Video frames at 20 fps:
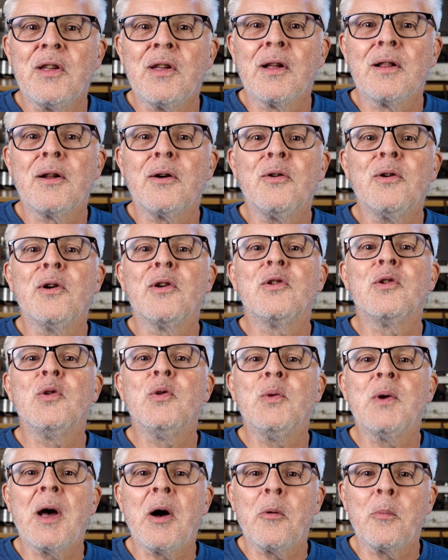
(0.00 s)
you learn to
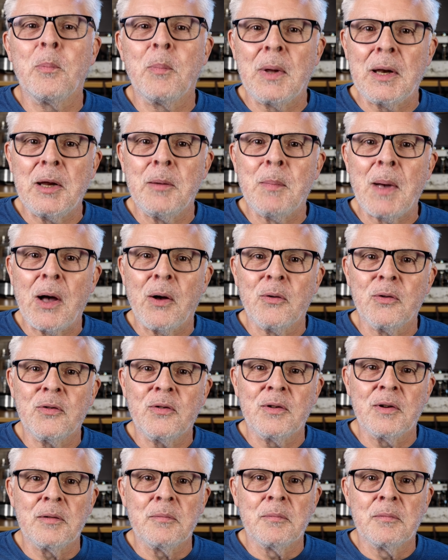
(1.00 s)
tune out Minnie
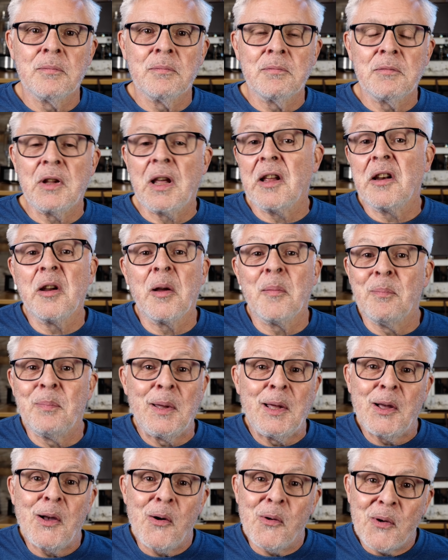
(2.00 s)
Mouse and you end up
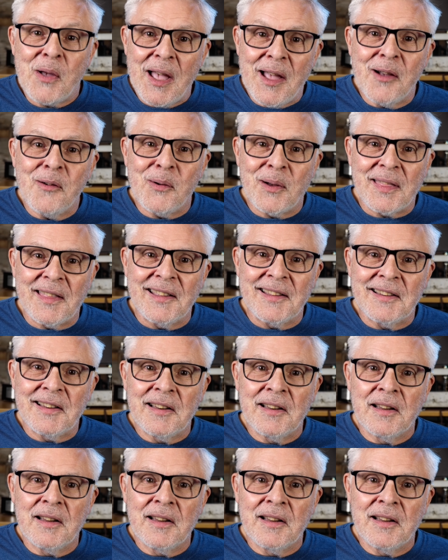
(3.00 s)
being okay with it.